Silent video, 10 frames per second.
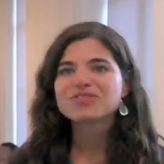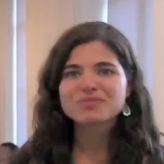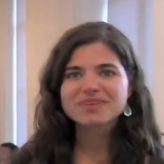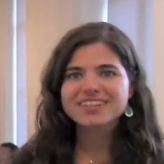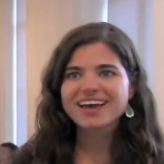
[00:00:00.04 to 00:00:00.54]

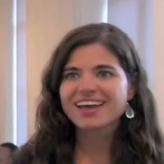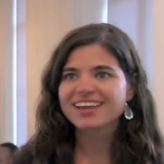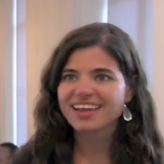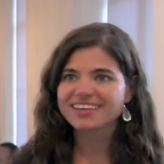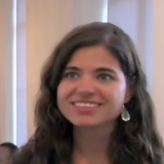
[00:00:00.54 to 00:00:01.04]
For me, the
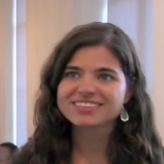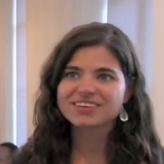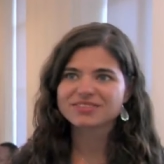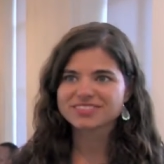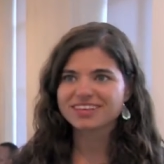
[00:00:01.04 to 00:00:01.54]

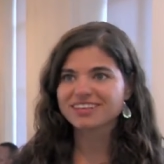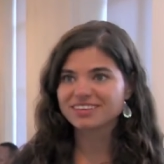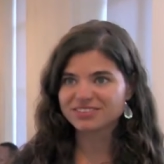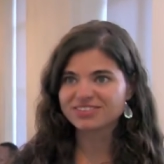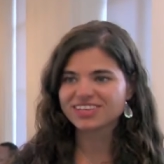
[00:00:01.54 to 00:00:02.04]
highlights of
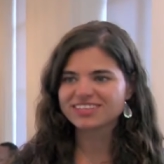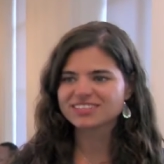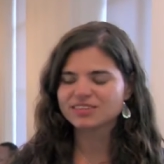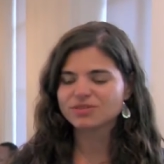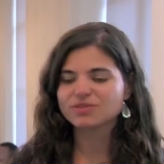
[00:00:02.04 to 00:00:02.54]
studying
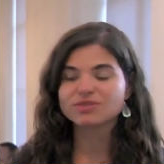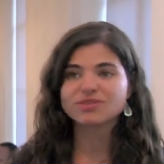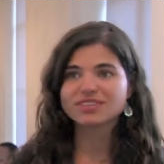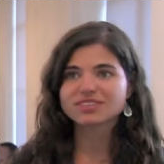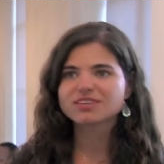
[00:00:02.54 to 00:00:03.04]

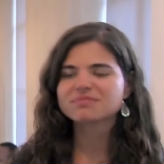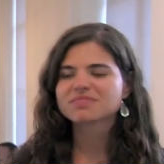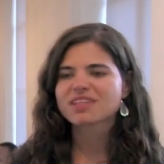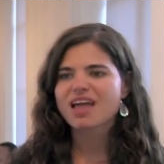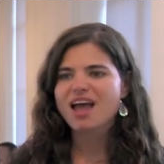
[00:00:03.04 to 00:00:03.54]
in UNESCO
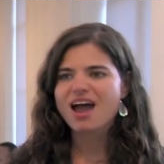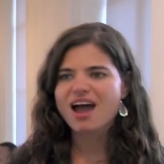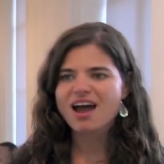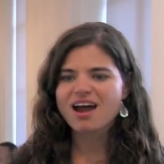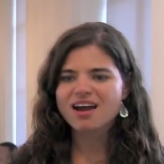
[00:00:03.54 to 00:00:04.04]

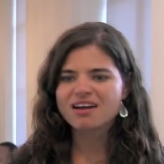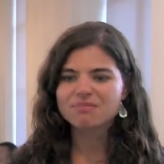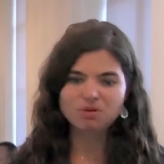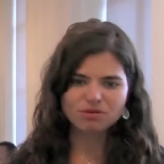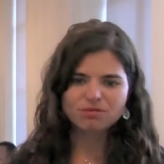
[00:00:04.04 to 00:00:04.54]

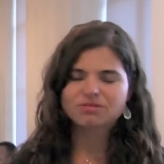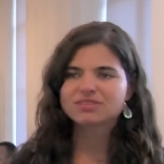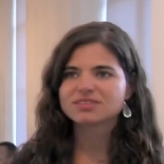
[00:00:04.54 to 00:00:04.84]
are both.